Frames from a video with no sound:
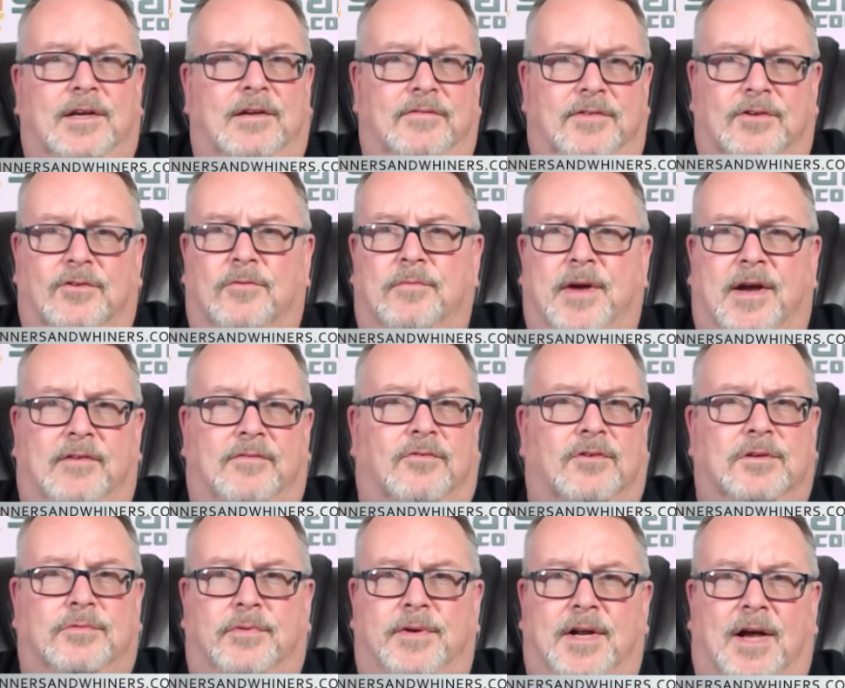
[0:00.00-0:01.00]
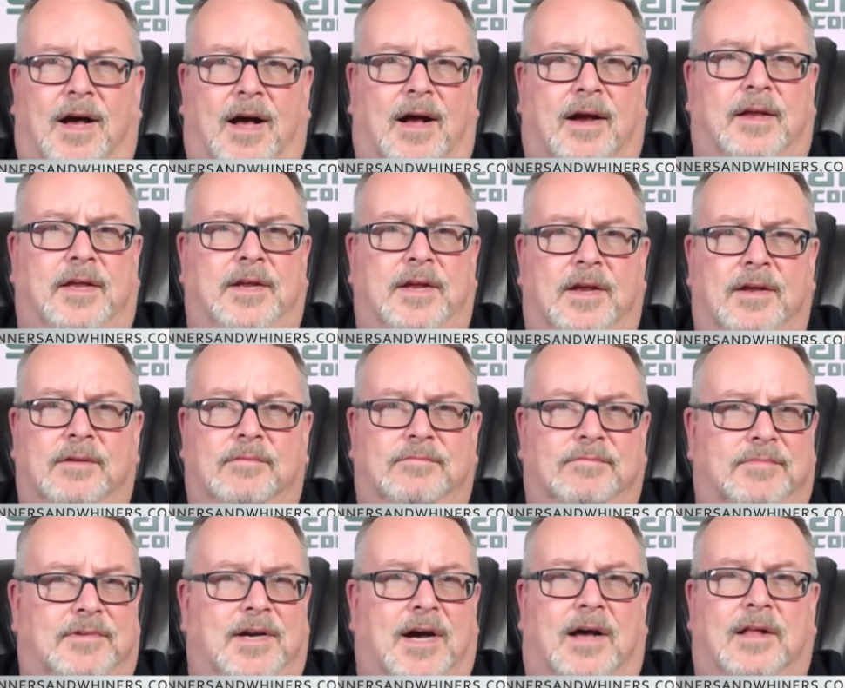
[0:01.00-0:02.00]
If you're going back and forth between hockey,
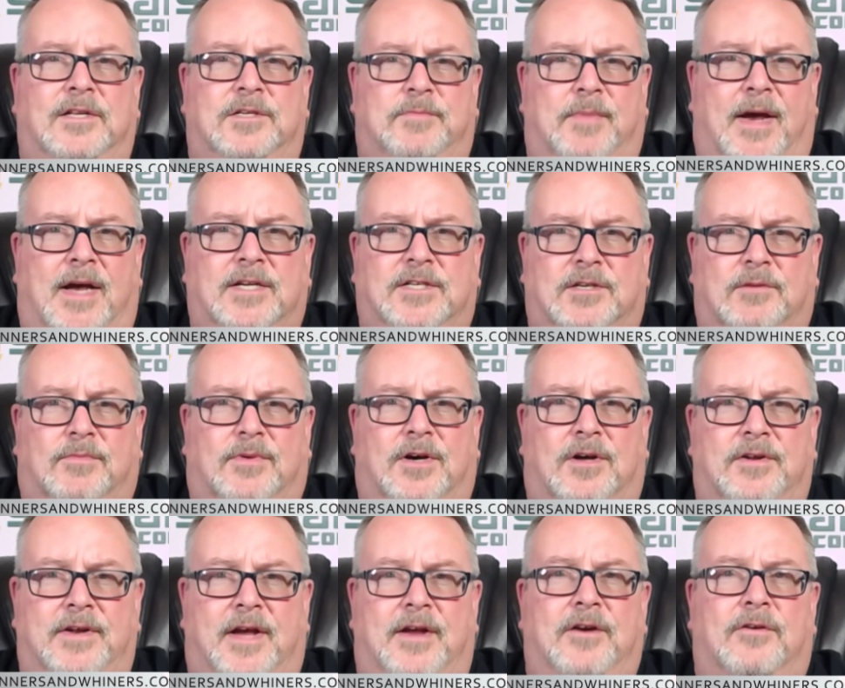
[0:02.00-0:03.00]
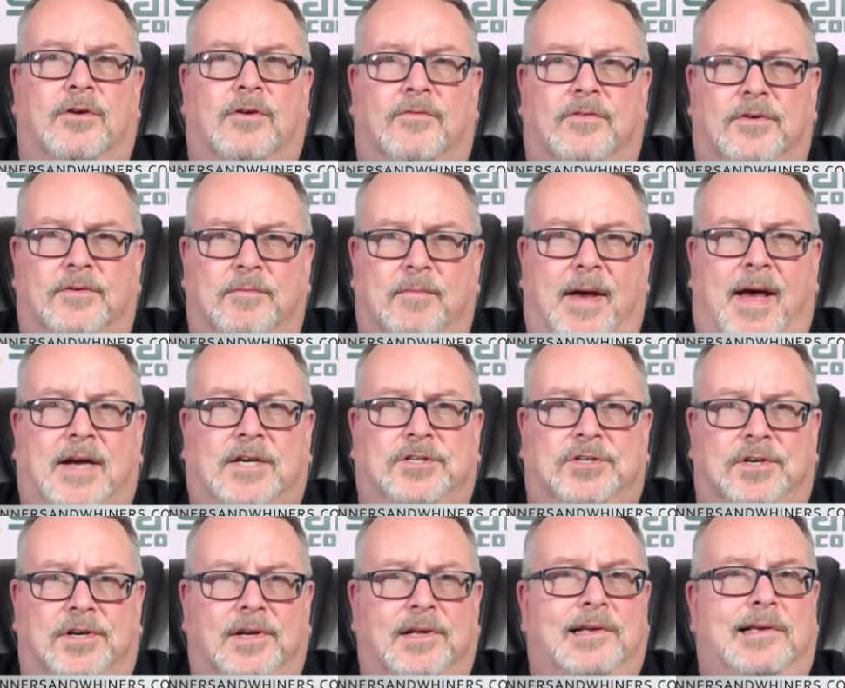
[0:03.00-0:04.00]
college basketball, now you're over to
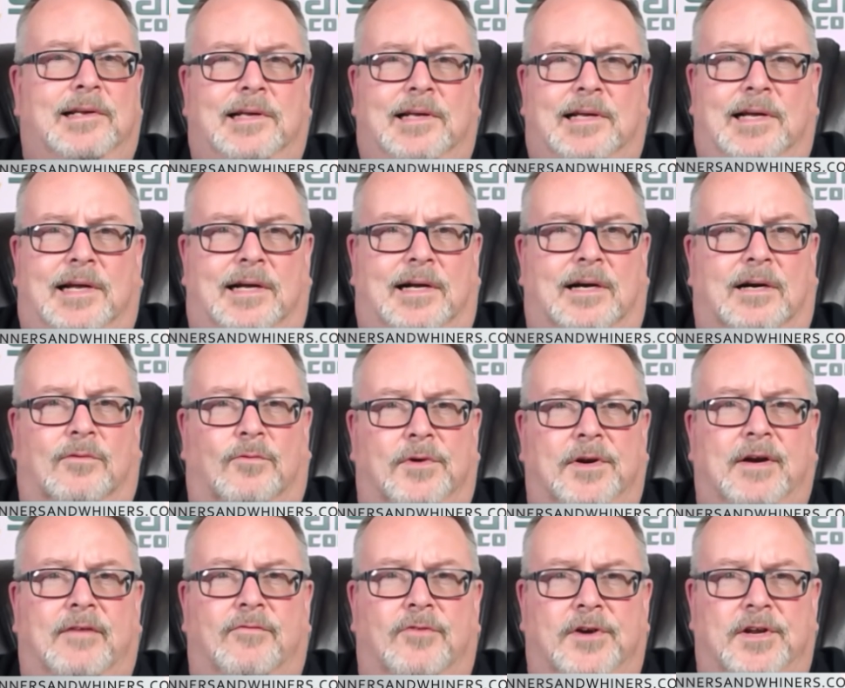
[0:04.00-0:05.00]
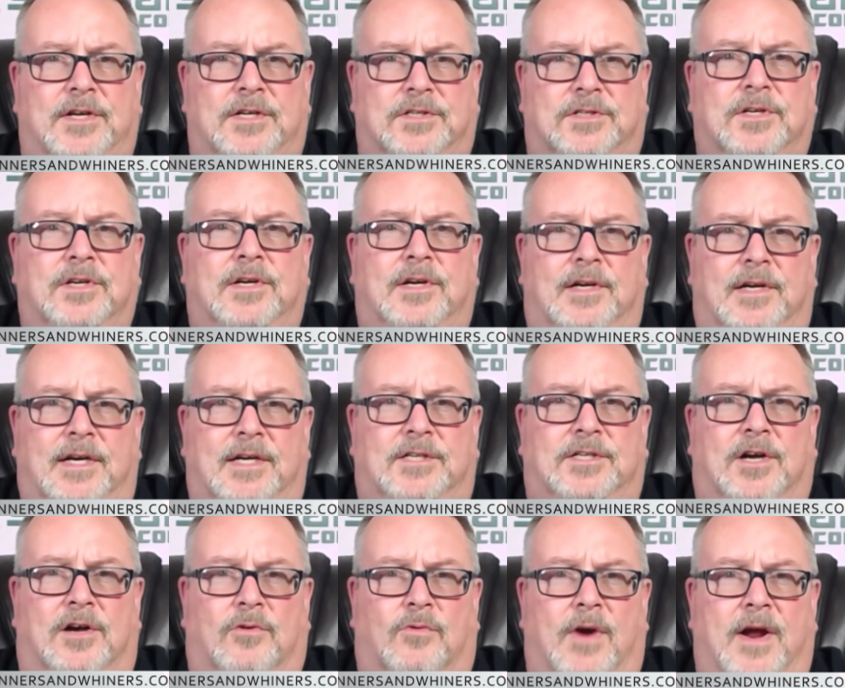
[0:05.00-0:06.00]
Maction, whatever it is, it's
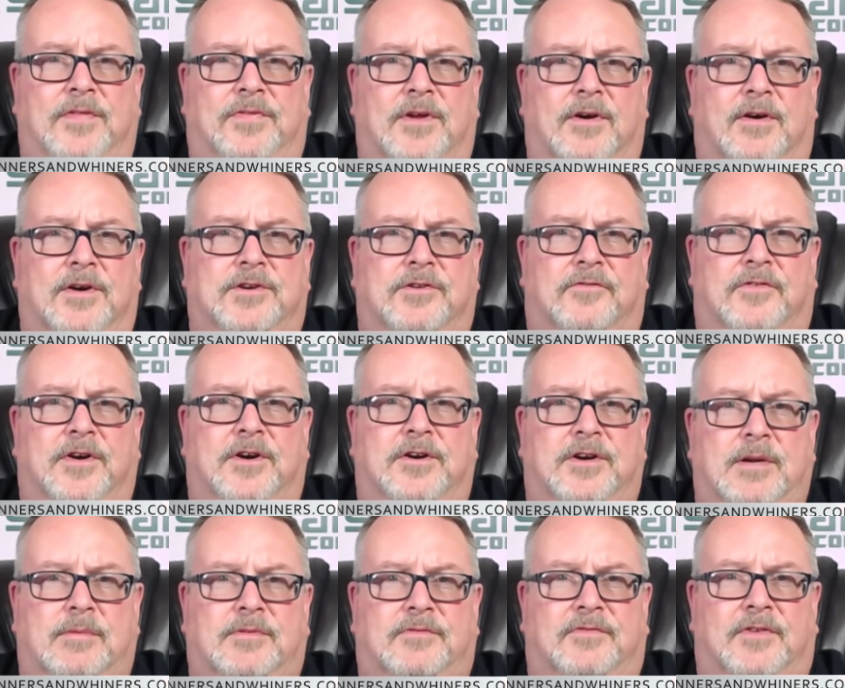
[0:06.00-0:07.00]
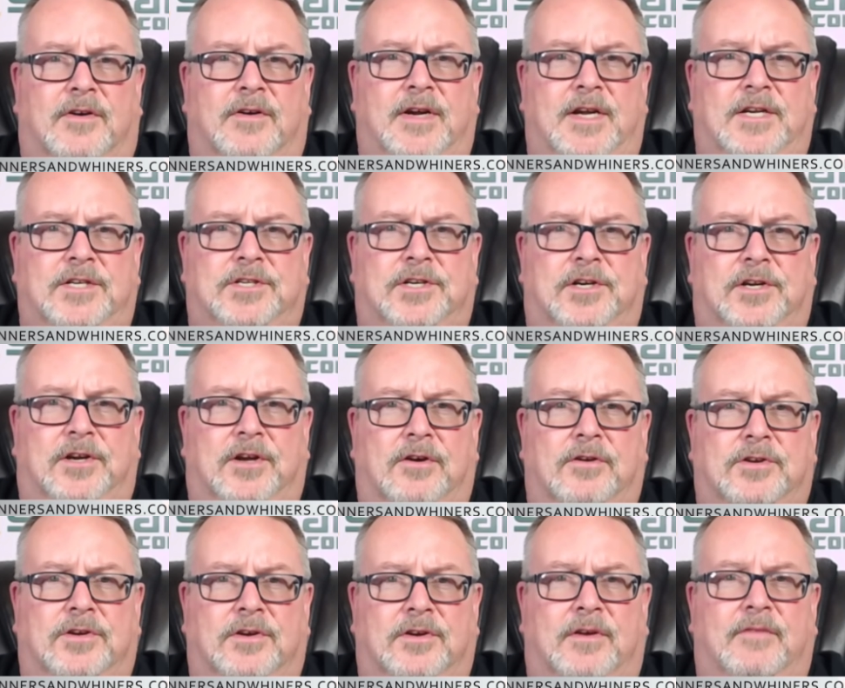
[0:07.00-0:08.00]
all right there at your fingertips. Very easy to
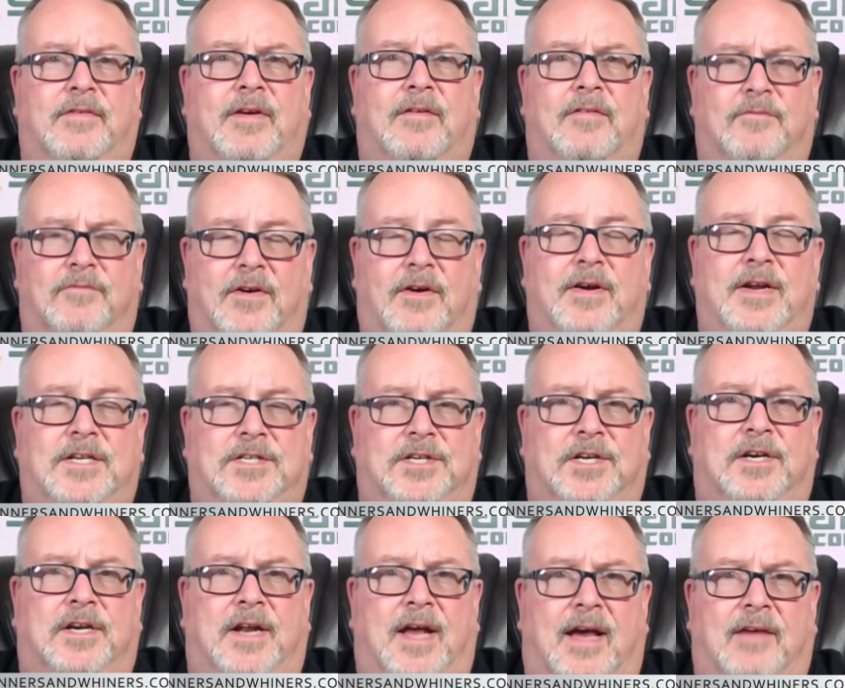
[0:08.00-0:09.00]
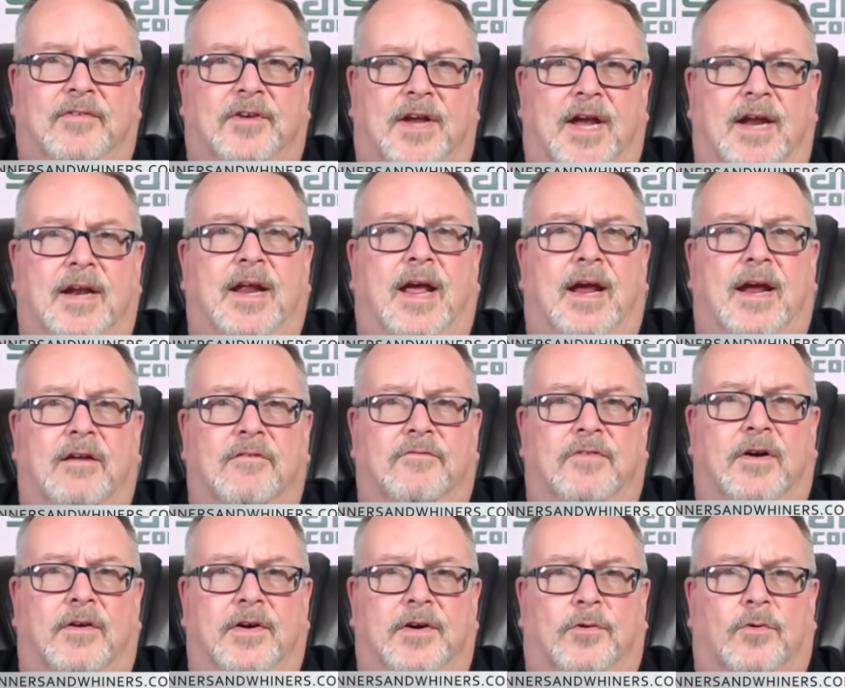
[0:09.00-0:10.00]
negotiate, very easy to navigate, and
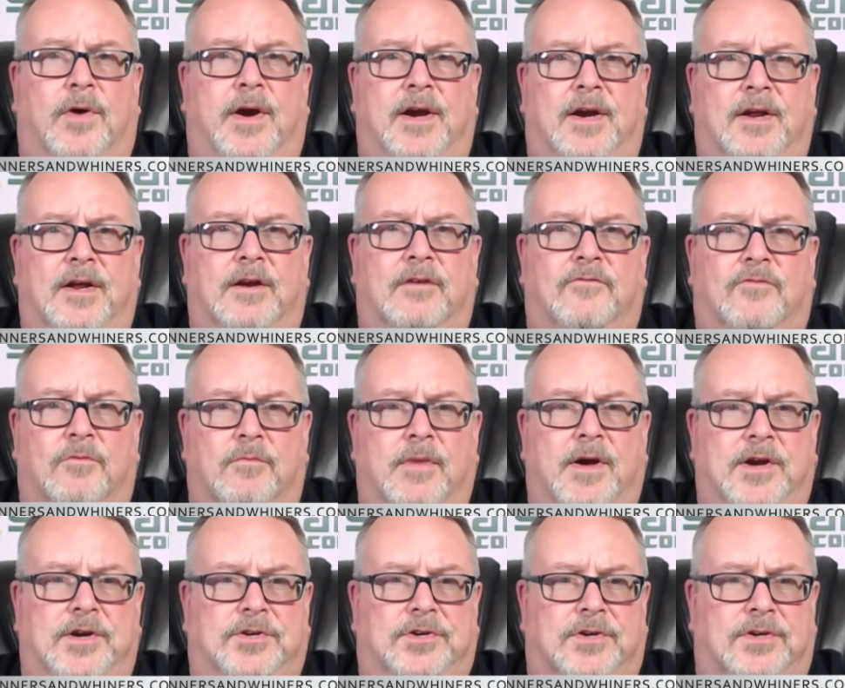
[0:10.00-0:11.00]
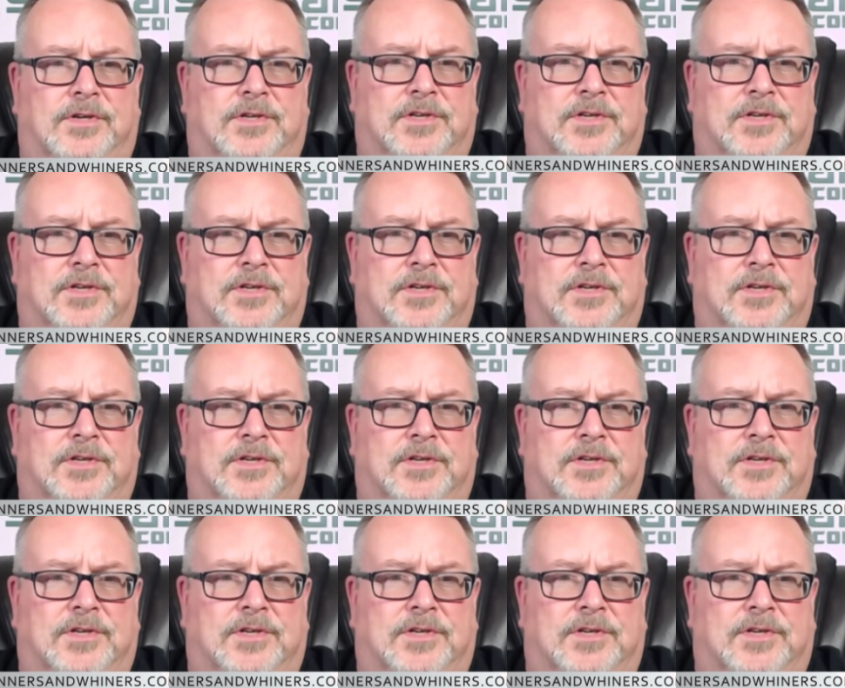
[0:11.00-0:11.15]
very great information.